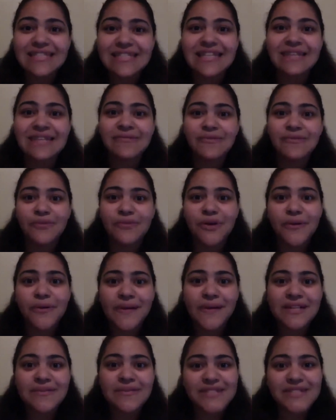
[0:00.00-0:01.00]
And we're
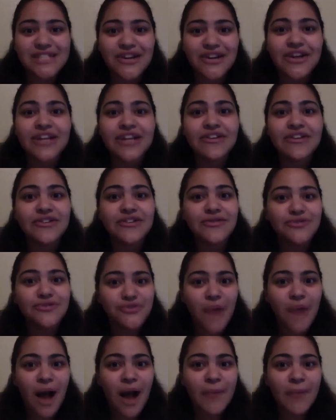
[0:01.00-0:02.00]
going to be starting a new
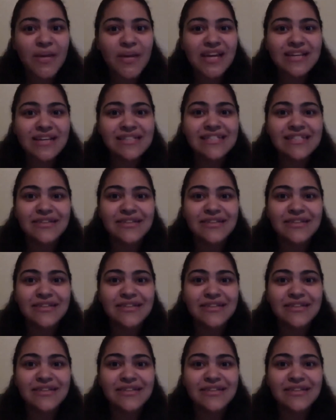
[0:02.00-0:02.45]
drama.